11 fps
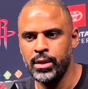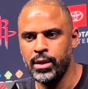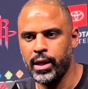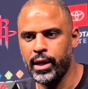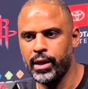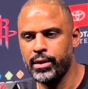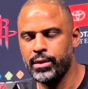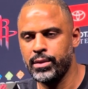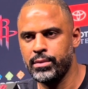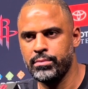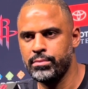and
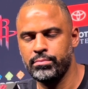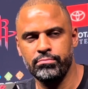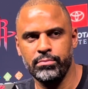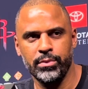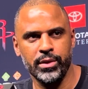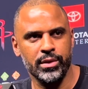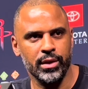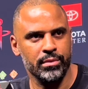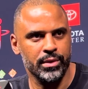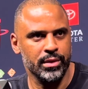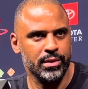we'd
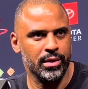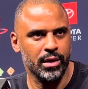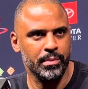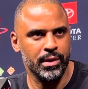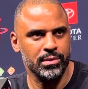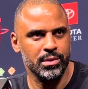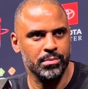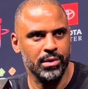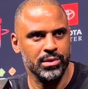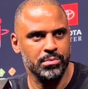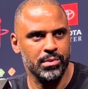have, thought about
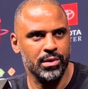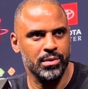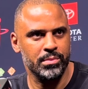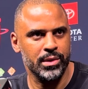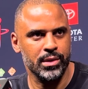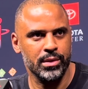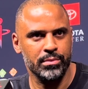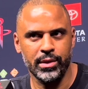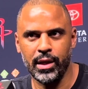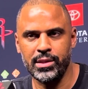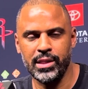tomorrow, tomorrow, but we're
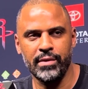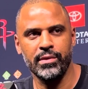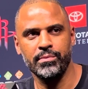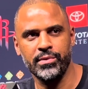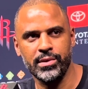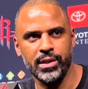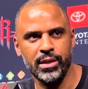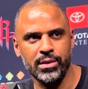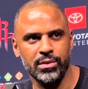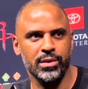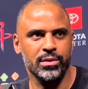not saving him for San
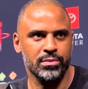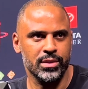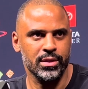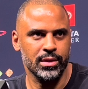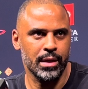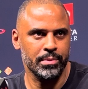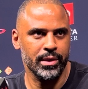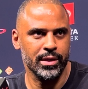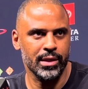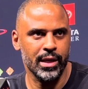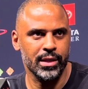Antonio to not play
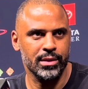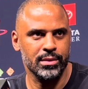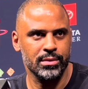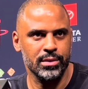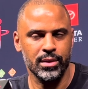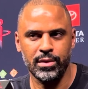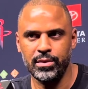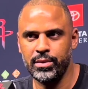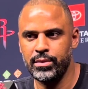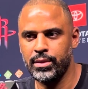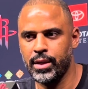tonight. You know,
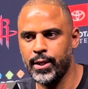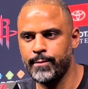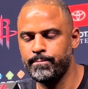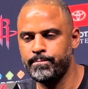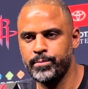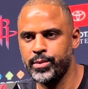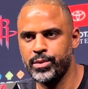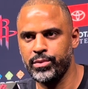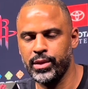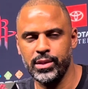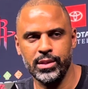um, it's
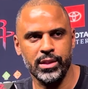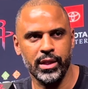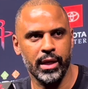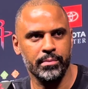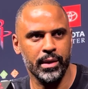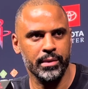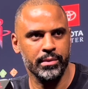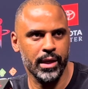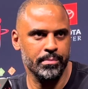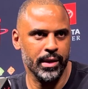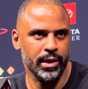really just a game by
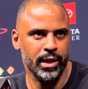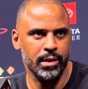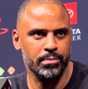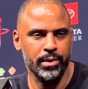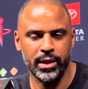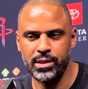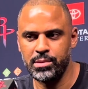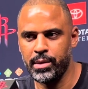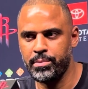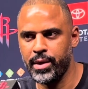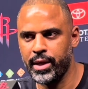game by game, practice
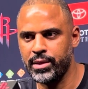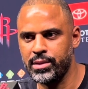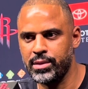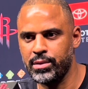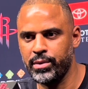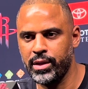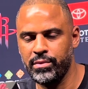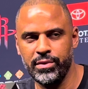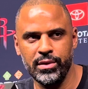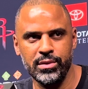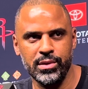by practice, and the way he
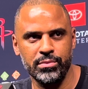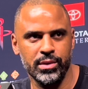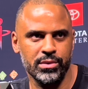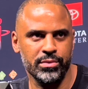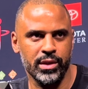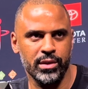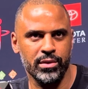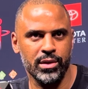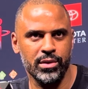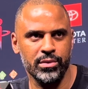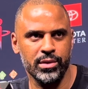feels when he's ready, he'll
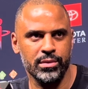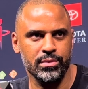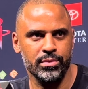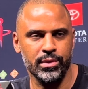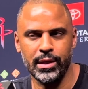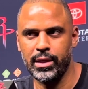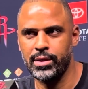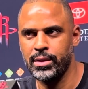go. And we're not,